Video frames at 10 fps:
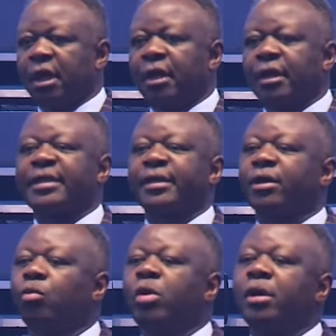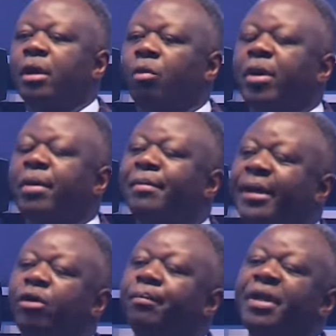Listen, we
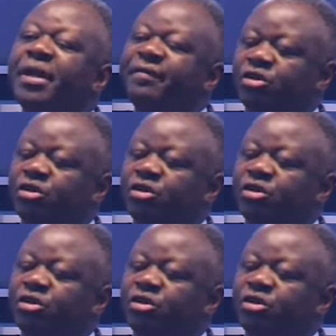marry unbelievers